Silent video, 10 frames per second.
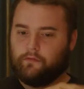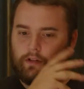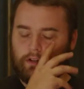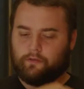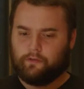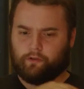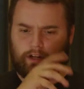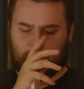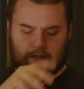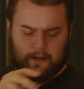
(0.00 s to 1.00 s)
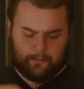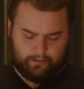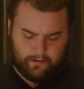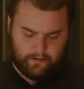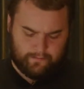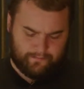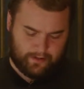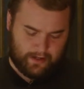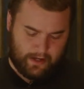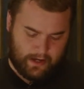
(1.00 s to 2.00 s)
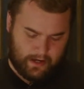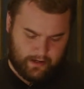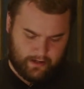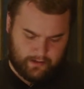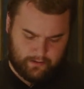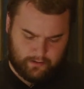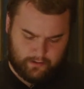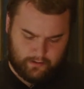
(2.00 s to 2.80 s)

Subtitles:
in the first time in the episode, and